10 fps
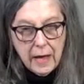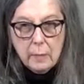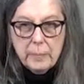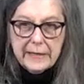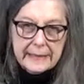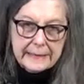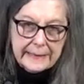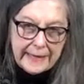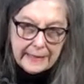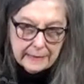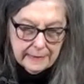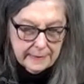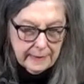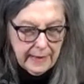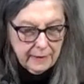but elated
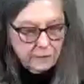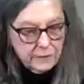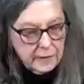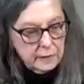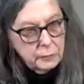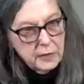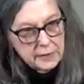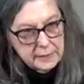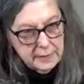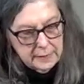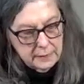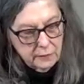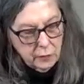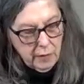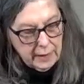and filled with a sense of
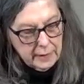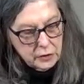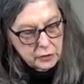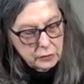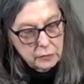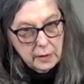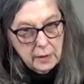gratitude,